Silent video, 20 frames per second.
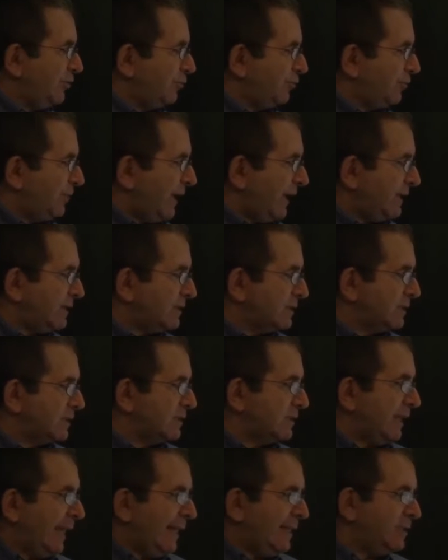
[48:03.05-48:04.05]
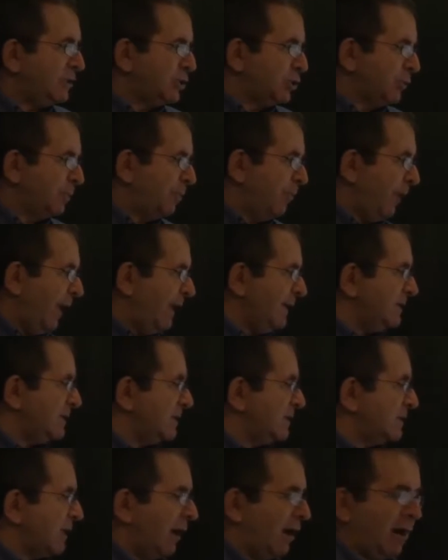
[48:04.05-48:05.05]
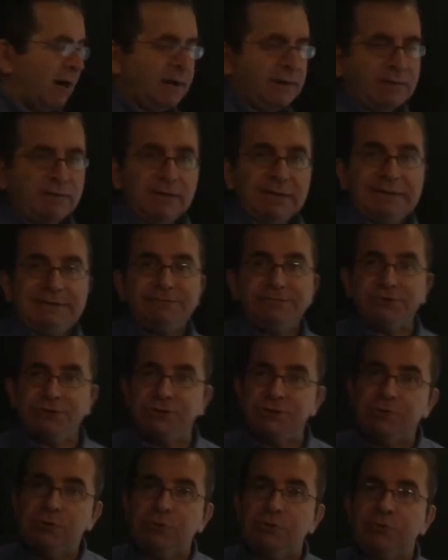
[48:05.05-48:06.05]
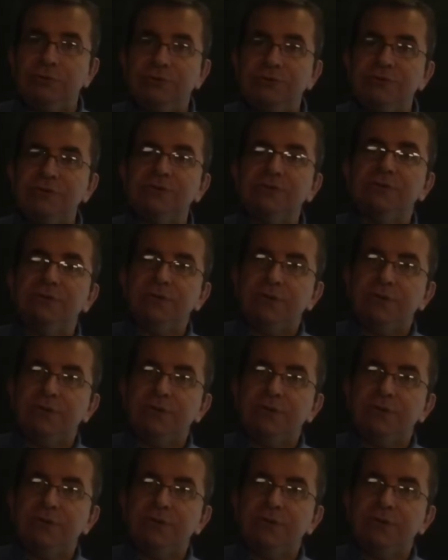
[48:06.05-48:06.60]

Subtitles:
the risks and surprises are reduced